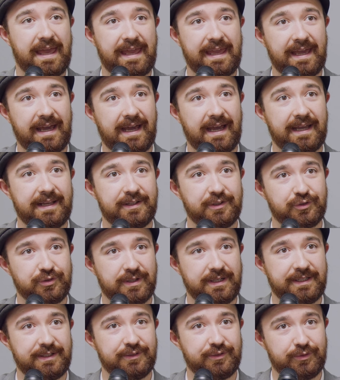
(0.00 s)
AI to
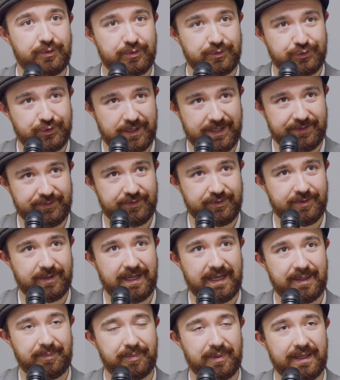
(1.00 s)
try and
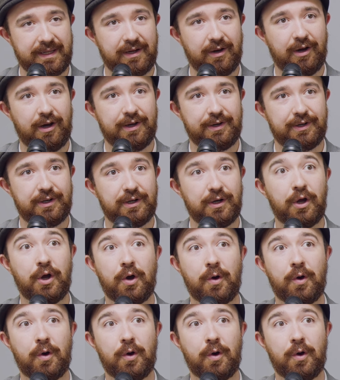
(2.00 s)
transcribe like Otter,